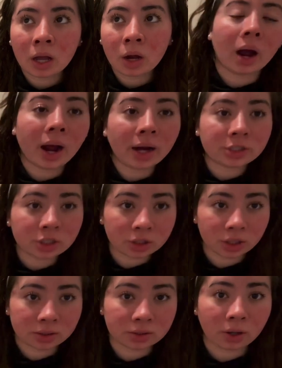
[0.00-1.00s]
I just
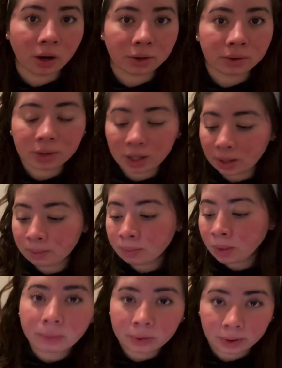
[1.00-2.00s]
trust God, okay?
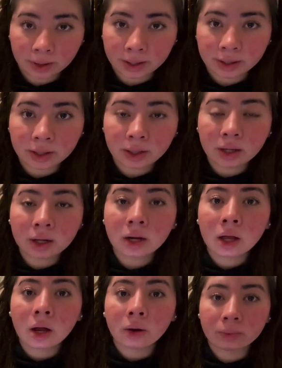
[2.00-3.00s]
Prayer
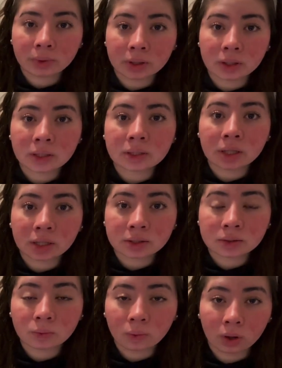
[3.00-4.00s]
really
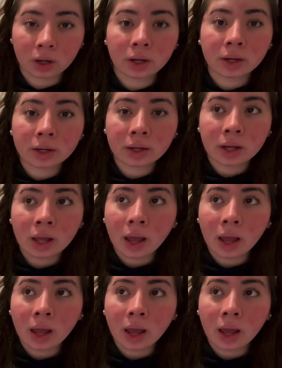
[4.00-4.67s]
does work.